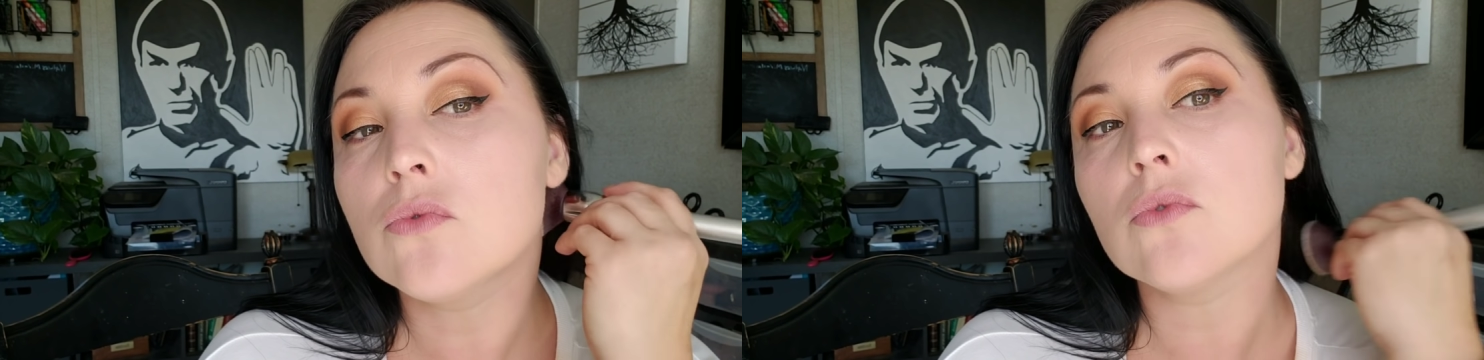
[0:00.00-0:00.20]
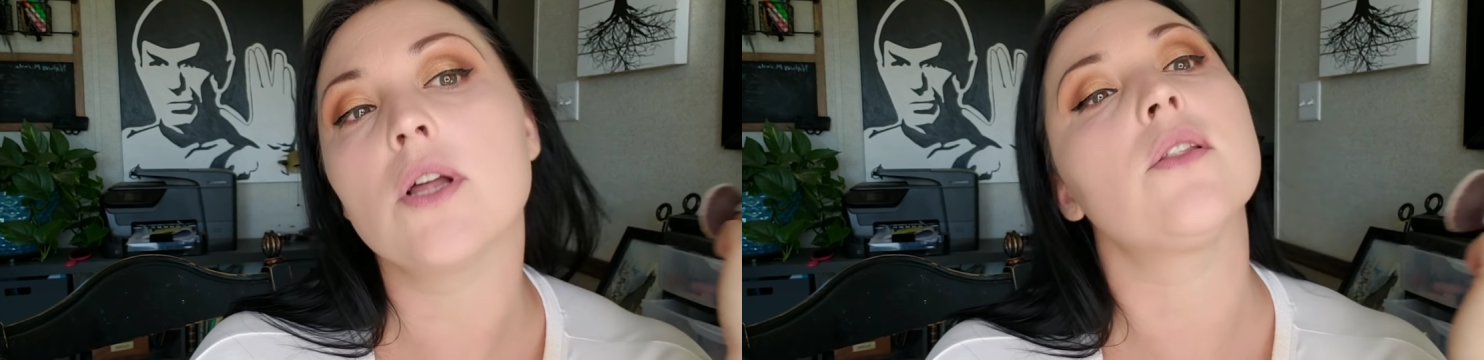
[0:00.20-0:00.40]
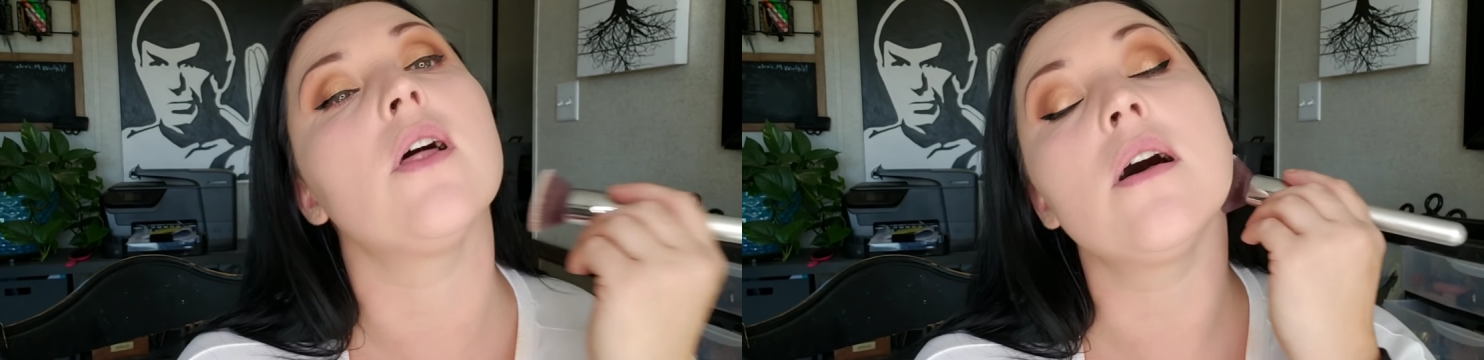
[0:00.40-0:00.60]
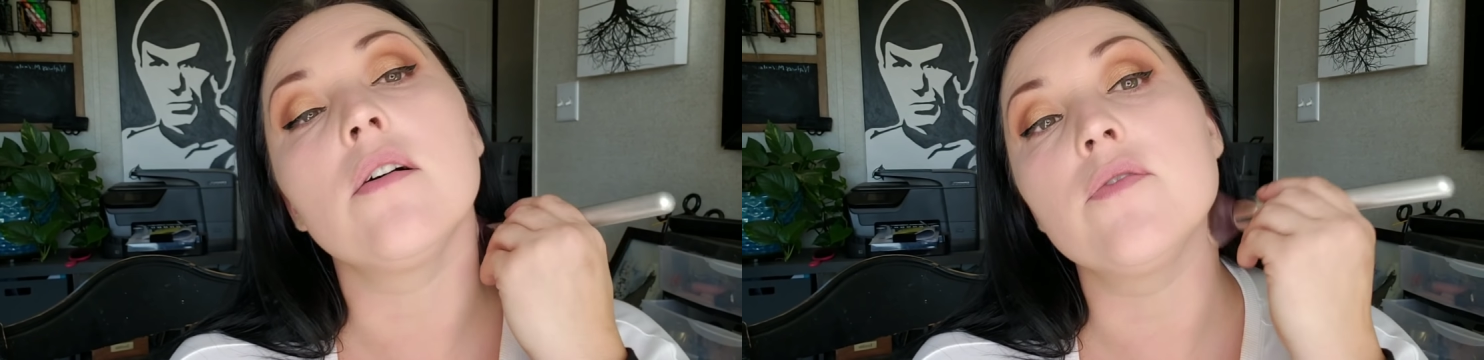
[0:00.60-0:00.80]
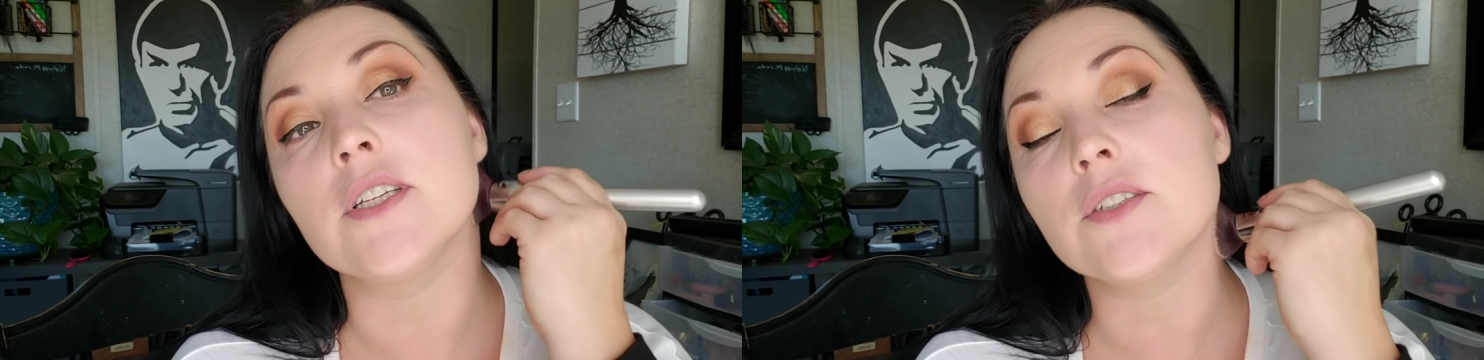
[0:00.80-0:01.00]
I
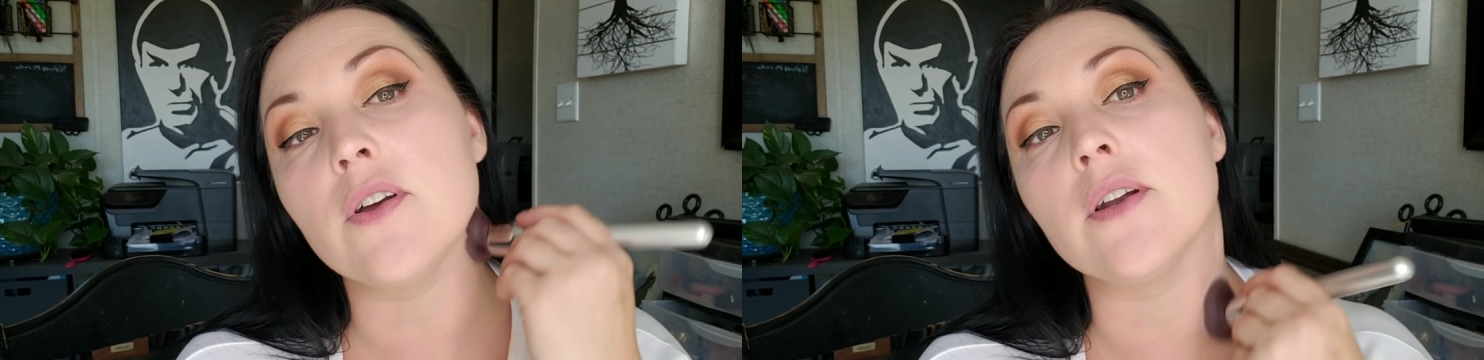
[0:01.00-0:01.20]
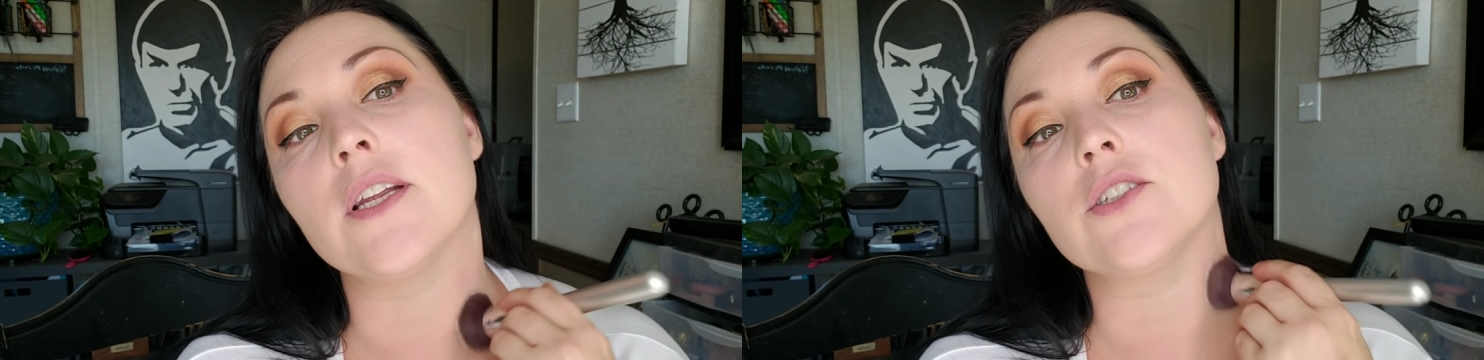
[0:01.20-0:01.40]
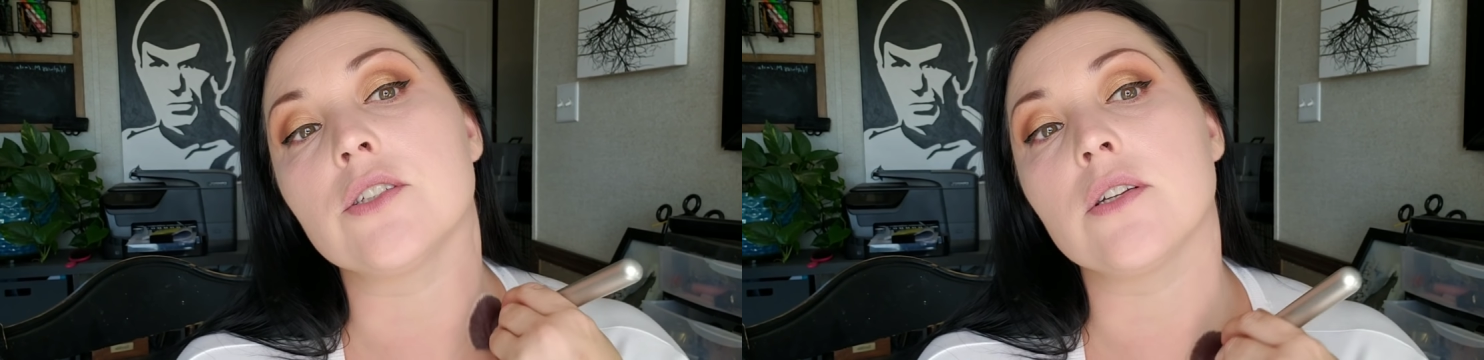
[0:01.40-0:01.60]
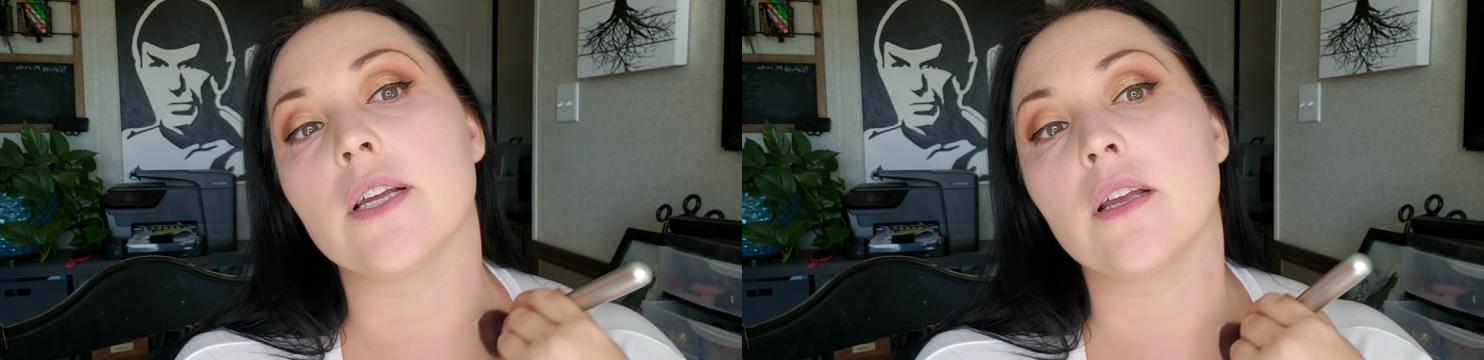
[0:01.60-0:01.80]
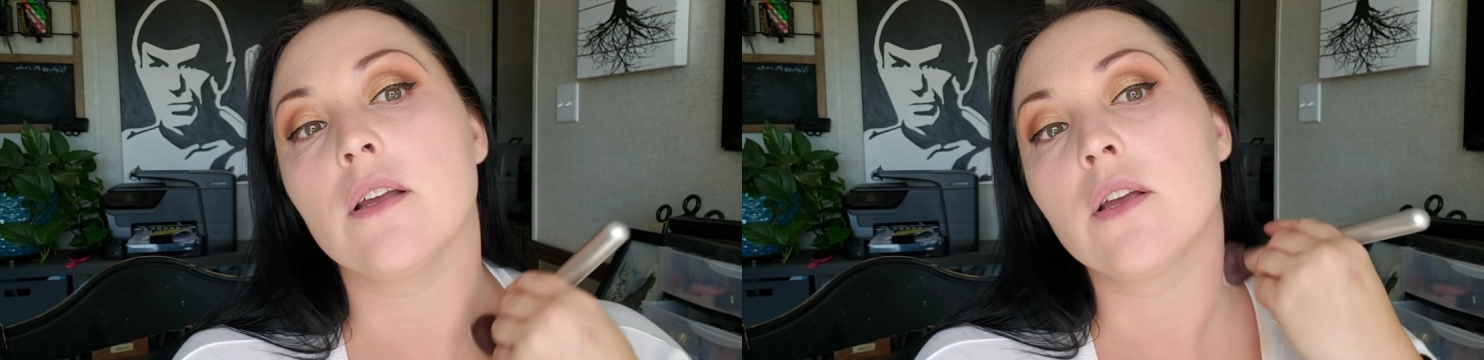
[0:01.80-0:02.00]
love this foundation.
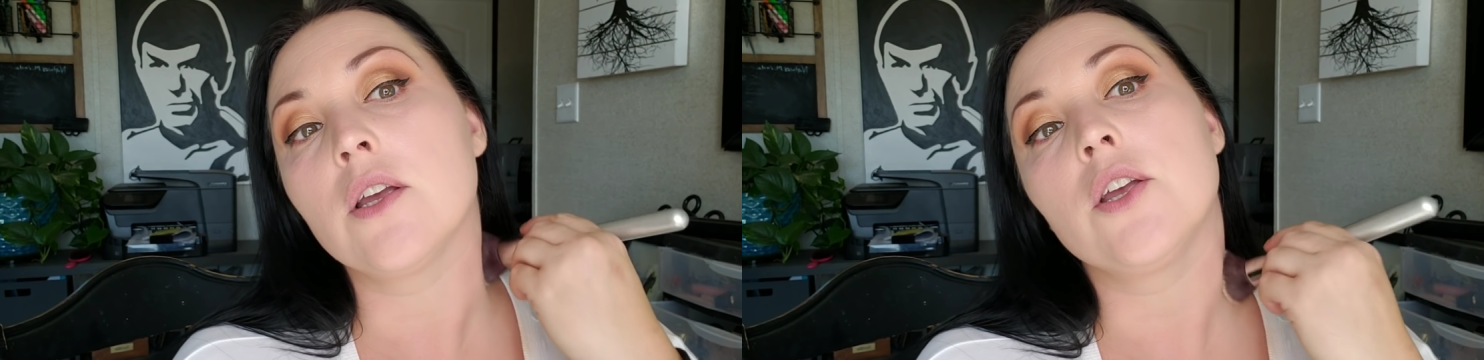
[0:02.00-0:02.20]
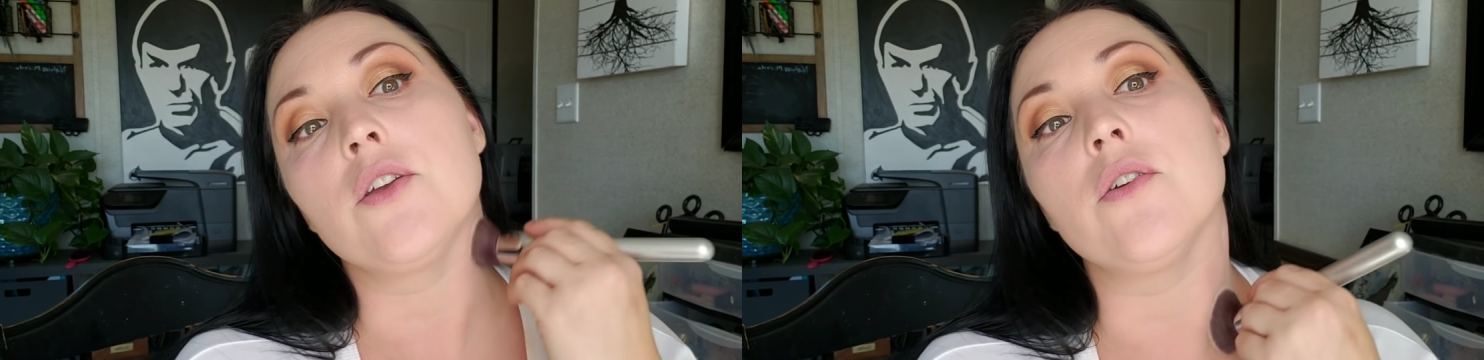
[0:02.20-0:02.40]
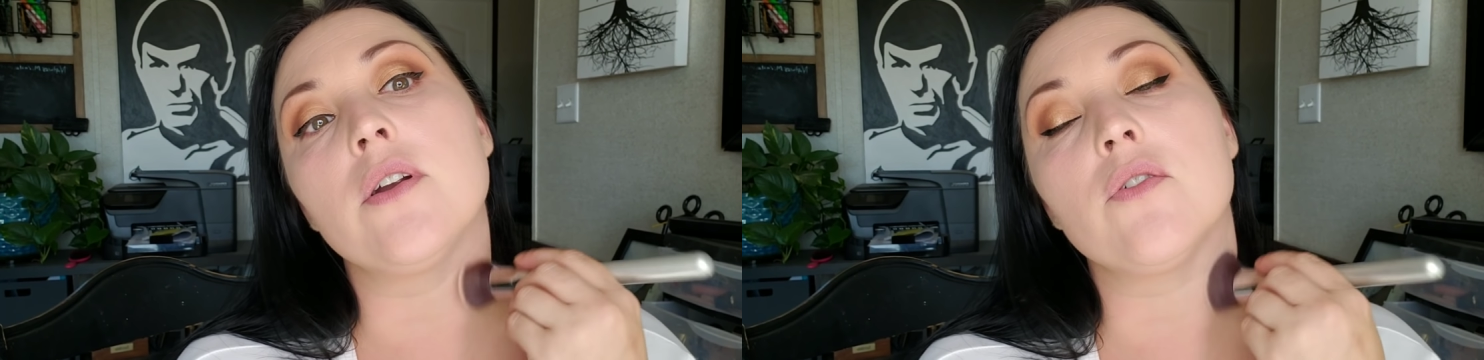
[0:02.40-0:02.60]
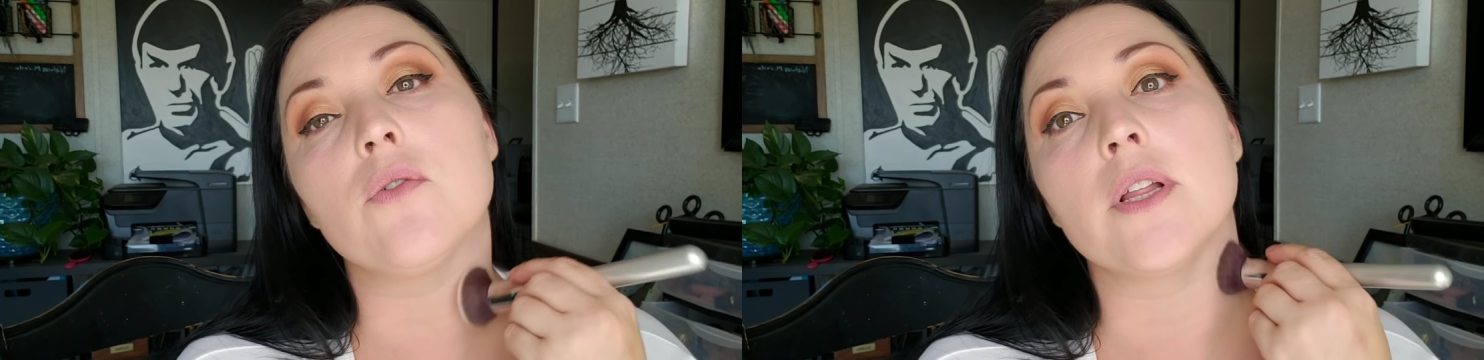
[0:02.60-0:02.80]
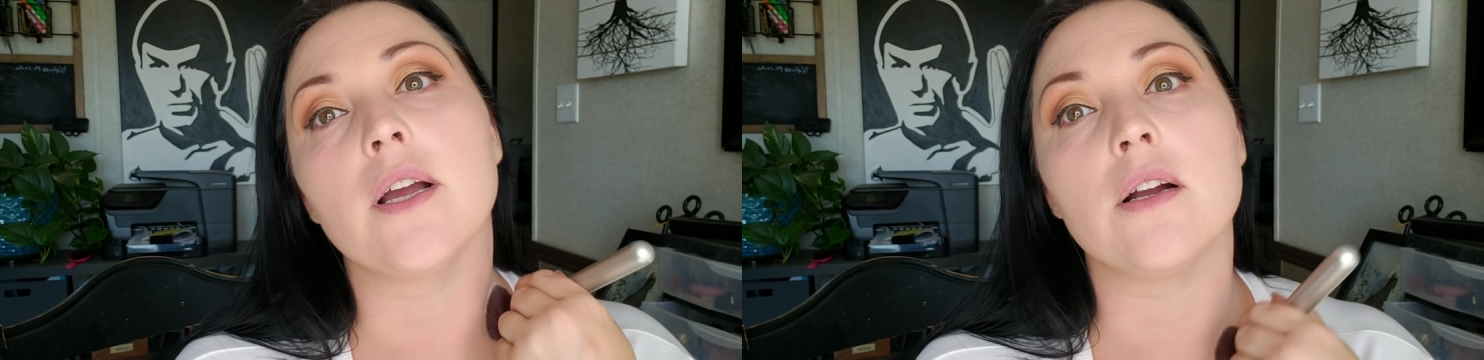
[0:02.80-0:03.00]
Like, you'd have a
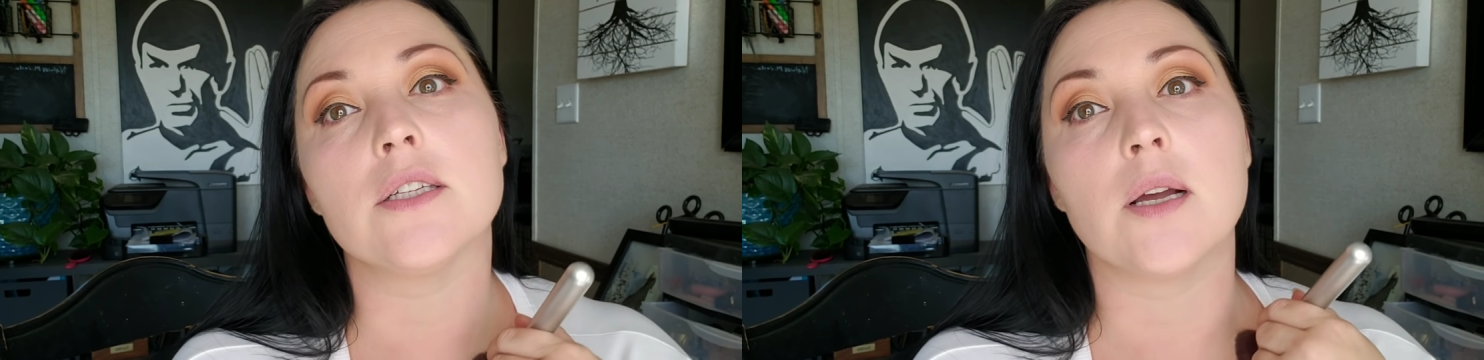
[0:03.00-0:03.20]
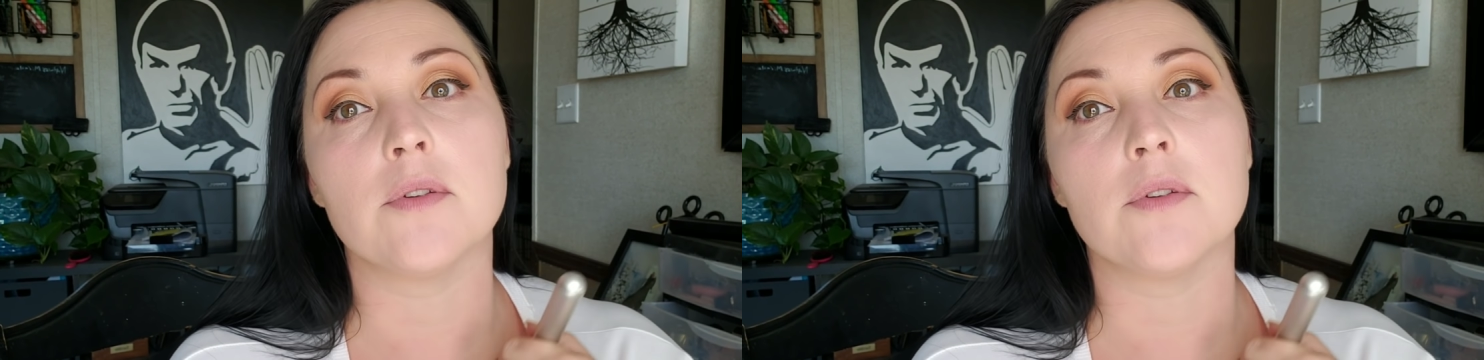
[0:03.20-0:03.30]
really hard time